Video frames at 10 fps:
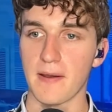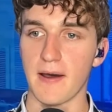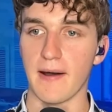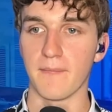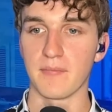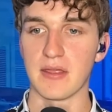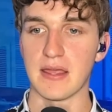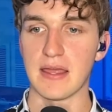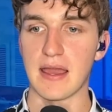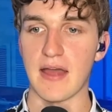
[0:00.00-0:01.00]

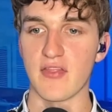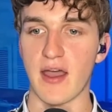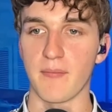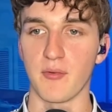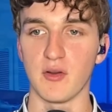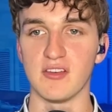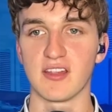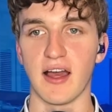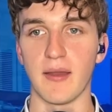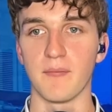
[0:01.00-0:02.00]
at that point in
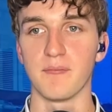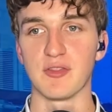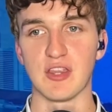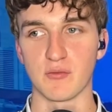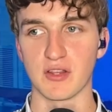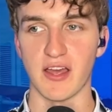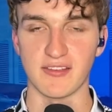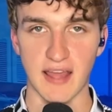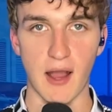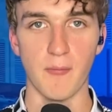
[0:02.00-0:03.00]
time, but then
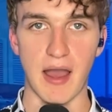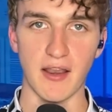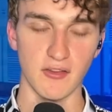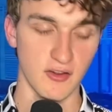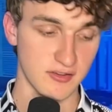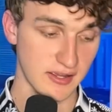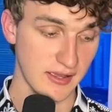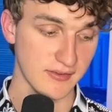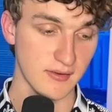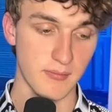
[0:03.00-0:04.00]
realized how bad it looked, I
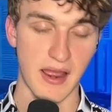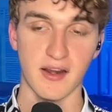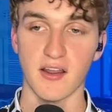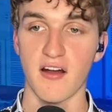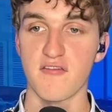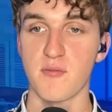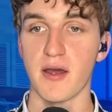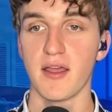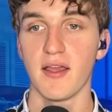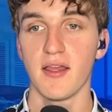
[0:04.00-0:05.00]
guess, and backed off.
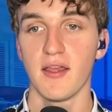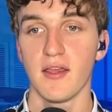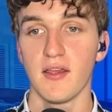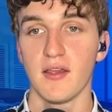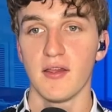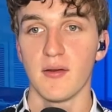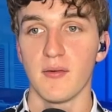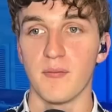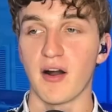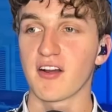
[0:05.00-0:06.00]
But
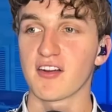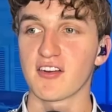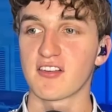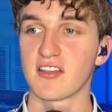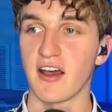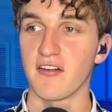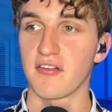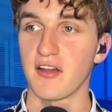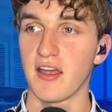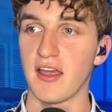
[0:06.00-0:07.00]
bonkers
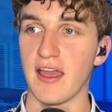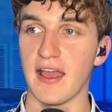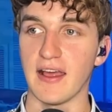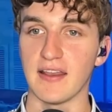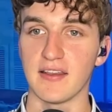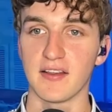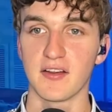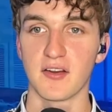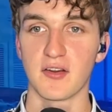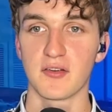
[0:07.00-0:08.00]
stuff and
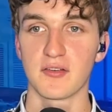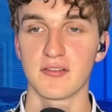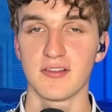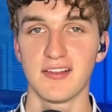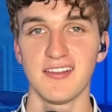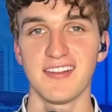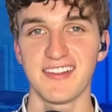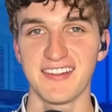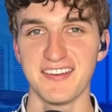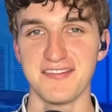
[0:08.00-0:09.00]

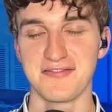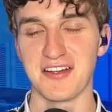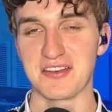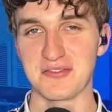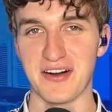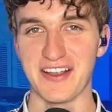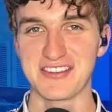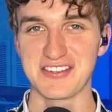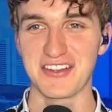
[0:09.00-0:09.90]
fun to watch.